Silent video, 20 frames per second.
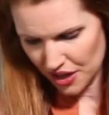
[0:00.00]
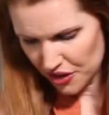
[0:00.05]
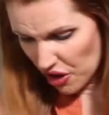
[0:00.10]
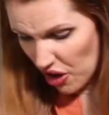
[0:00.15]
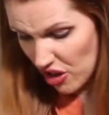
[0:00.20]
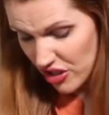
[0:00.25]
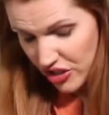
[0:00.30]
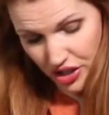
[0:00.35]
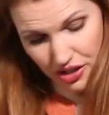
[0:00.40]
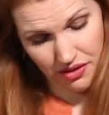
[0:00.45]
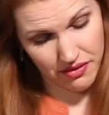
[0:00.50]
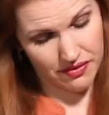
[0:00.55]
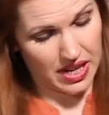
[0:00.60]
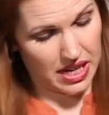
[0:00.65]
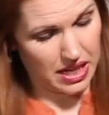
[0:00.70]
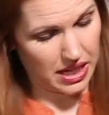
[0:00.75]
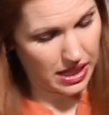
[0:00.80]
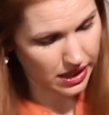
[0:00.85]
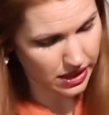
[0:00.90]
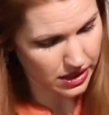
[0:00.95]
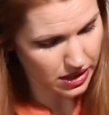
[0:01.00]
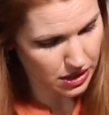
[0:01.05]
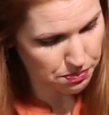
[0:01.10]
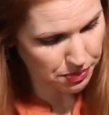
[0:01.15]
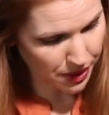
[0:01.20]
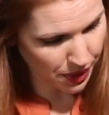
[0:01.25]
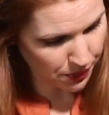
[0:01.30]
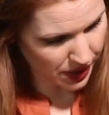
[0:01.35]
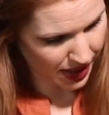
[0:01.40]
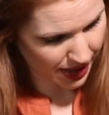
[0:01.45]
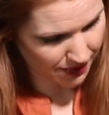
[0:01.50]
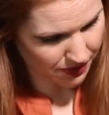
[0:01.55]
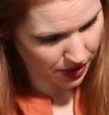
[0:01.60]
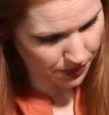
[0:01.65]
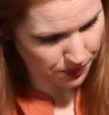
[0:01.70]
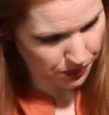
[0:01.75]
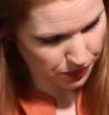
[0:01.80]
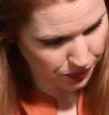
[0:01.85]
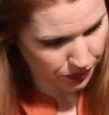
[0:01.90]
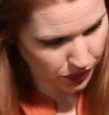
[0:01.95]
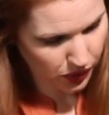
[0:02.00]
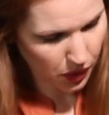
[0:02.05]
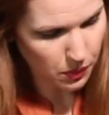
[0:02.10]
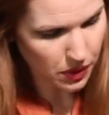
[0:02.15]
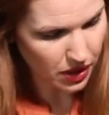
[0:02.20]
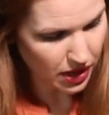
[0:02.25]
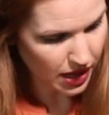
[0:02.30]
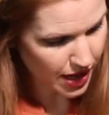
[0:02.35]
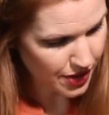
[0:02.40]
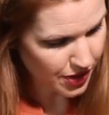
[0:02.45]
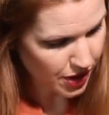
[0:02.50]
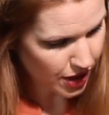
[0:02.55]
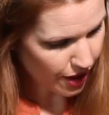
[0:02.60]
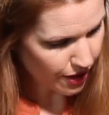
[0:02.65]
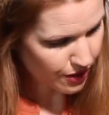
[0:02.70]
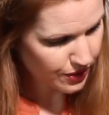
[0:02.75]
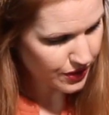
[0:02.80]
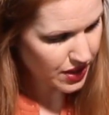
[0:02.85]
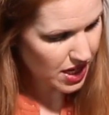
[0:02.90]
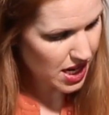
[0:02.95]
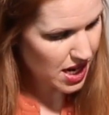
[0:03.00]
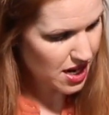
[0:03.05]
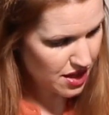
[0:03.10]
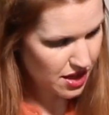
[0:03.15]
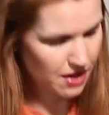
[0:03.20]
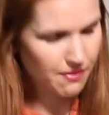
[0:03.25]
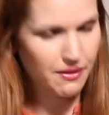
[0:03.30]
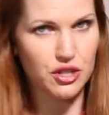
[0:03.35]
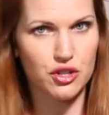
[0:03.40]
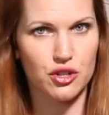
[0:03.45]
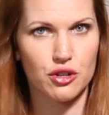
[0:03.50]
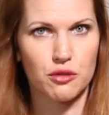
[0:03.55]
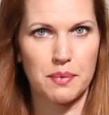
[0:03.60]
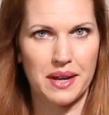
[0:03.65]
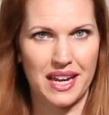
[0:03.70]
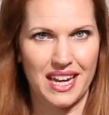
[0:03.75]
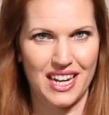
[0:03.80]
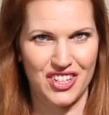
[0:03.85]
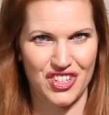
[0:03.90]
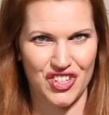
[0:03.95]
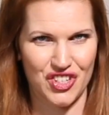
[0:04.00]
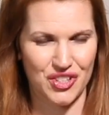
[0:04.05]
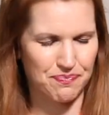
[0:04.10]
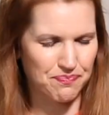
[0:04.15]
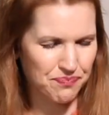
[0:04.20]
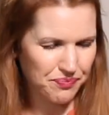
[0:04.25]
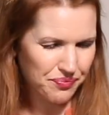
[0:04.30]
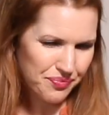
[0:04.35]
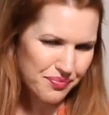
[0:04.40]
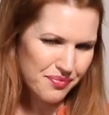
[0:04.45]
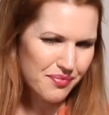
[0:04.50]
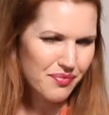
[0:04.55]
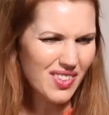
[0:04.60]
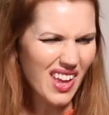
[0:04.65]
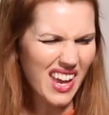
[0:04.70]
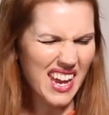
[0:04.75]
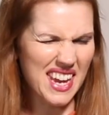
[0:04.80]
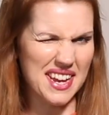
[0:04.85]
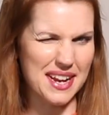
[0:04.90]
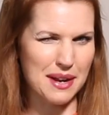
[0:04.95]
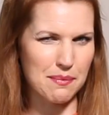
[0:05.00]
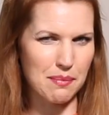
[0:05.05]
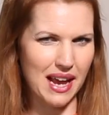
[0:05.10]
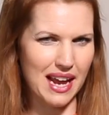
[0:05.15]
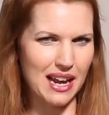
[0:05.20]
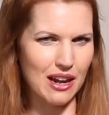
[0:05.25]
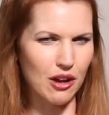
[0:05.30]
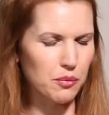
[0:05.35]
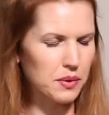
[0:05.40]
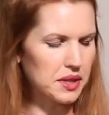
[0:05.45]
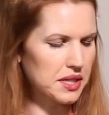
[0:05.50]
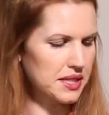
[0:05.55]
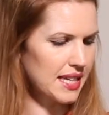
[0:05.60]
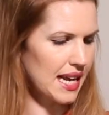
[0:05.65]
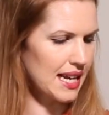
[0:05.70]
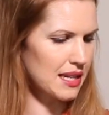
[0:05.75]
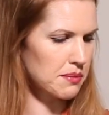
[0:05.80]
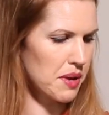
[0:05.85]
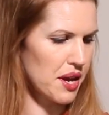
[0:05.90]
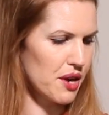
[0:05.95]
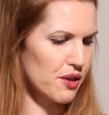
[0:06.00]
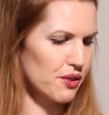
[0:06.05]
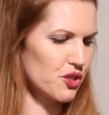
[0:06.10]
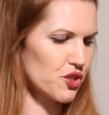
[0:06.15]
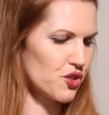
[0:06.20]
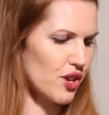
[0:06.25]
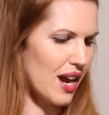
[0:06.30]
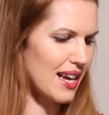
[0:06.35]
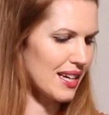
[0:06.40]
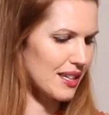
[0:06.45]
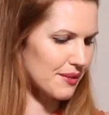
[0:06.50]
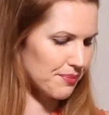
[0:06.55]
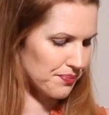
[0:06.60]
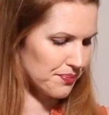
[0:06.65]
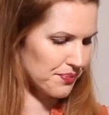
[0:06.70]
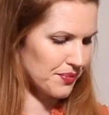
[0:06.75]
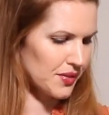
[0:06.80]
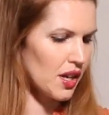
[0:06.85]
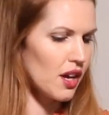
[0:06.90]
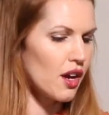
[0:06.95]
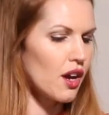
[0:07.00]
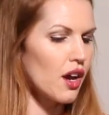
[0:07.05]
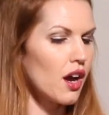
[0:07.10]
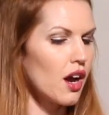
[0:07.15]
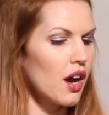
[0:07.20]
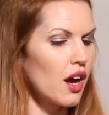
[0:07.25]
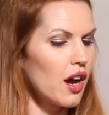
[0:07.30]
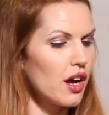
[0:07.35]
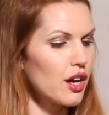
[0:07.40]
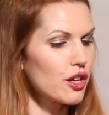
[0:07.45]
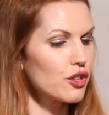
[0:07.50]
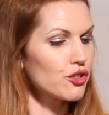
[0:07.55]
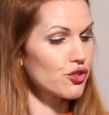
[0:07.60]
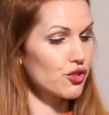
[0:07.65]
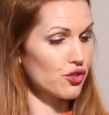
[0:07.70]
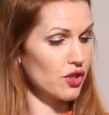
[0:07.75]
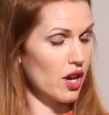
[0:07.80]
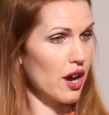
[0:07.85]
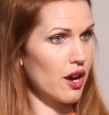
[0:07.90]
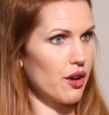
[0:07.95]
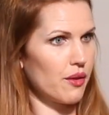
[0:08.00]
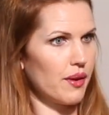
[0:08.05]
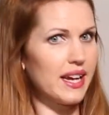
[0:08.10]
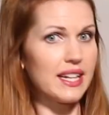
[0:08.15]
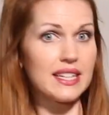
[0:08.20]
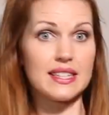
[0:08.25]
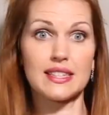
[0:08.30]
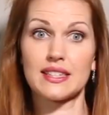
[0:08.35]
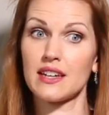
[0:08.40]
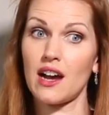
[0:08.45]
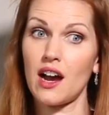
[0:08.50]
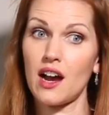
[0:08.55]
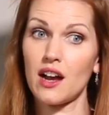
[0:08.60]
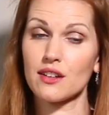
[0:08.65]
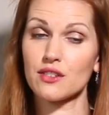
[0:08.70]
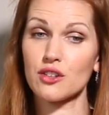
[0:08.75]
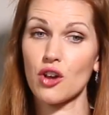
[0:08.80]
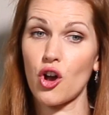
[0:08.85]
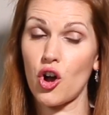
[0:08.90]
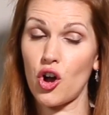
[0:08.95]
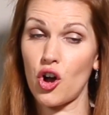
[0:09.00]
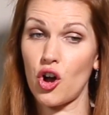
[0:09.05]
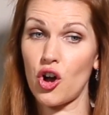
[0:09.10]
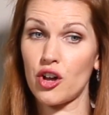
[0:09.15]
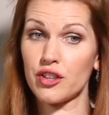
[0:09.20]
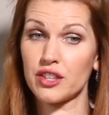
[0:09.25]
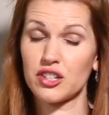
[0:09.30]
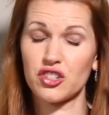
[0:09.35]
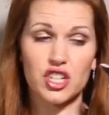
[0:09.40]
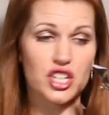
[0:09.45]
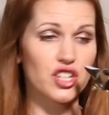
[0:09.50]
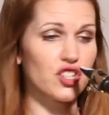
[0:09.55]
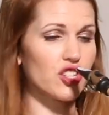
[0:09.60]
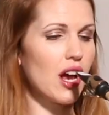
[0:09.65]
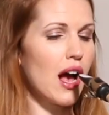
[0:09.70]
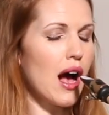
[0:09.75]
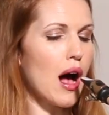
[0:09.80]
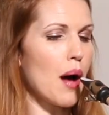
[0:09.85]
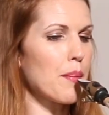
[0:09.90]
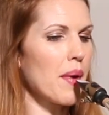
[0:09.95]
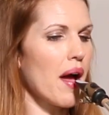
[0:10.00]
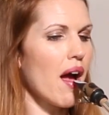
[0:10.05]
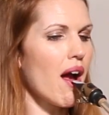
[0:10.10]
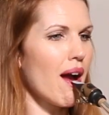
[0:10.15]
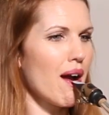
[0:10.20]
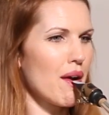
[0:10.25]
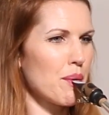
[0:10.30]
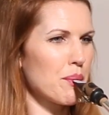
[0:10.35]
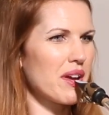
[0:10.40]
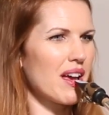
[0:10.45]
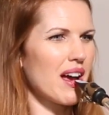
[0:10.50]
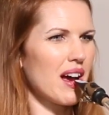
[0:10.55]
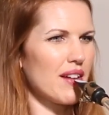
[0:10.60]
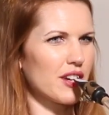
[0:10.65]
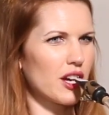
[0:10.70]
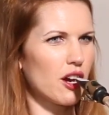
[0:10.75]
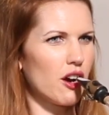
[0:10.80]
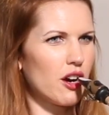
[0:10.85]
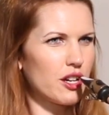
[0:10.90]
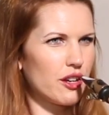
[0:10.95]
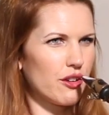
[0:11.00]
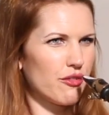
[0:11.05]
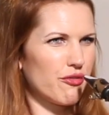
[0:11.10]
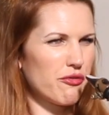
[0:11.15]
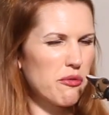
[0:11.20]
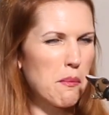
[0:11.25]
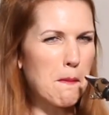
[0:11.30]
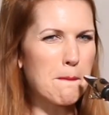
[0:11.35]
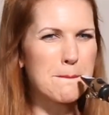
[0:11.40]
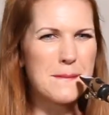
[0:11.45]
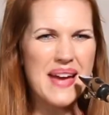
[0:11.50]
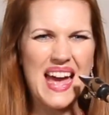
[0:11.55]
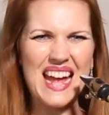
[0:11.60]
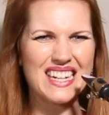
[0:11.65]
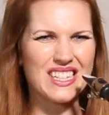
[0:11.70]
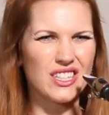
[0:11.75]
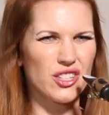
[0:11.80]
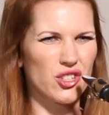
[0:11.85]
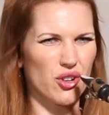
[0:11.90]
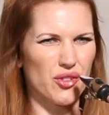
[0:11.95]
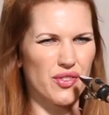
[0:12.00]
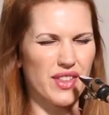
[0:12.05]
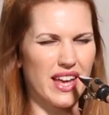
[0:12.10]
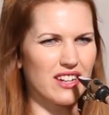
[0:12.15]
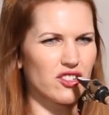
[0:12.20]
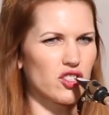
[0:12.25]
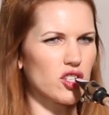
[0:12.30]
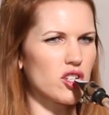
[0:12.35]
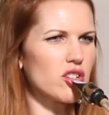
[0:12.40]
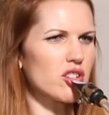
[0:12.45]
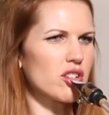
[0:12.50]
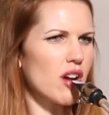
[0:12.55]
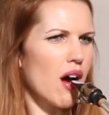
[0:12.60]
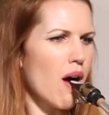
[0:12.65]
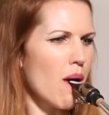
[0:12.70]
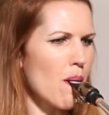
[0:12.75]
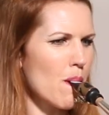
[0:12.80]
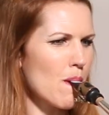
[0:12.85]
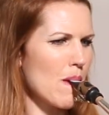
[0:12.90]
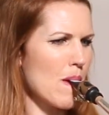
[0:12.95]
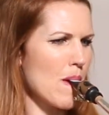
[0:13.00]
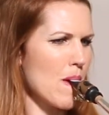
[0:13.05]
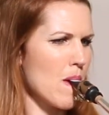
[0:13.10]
Not convenient, but whatever. We'll learn the notes in the original pitch and you can play along with the sax player on the track. So it starts on the G sharp and we have a kind of bend on that G sharp.